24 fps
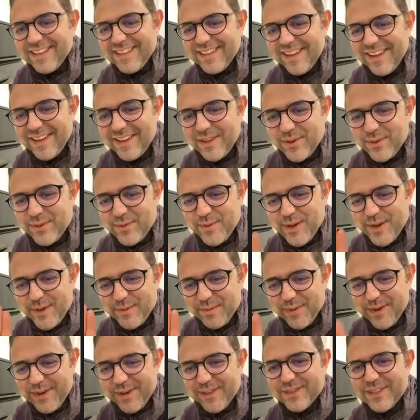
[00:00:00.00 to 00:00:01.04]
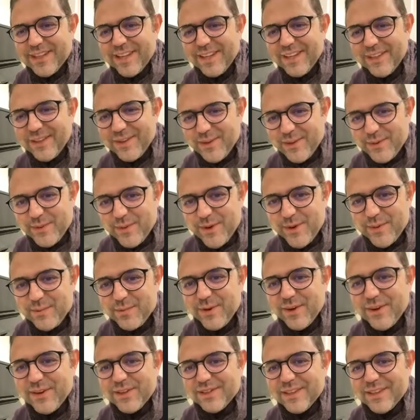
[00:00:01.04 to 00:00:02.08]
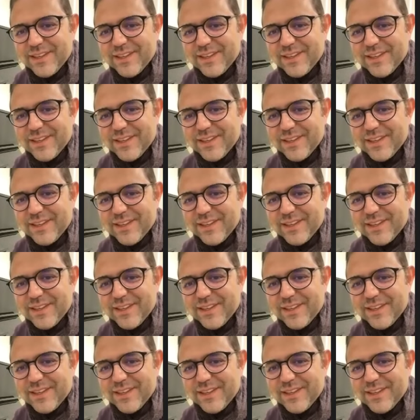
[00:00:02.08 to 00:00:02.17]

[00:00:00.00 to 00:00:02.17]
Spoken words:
Thank you very much. Thank you very much.